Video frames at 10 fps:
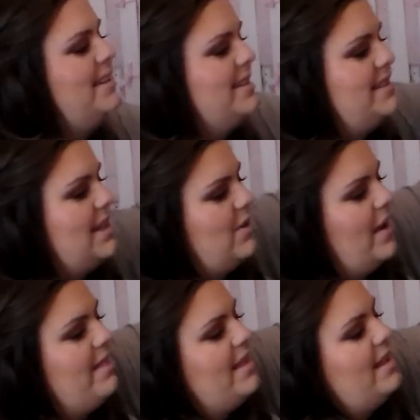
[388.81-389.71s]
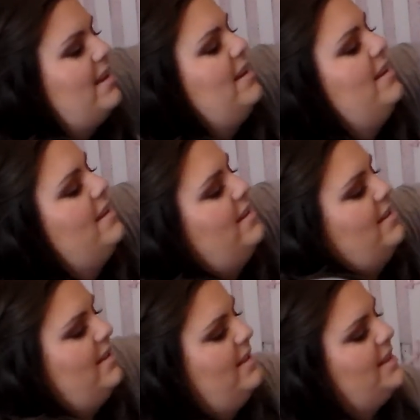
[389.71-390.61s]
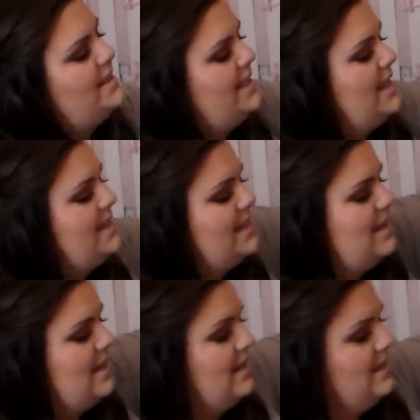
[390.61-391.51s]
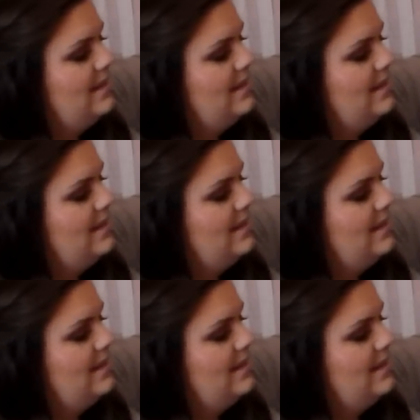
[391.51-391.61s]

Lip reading: So, and then let's get to the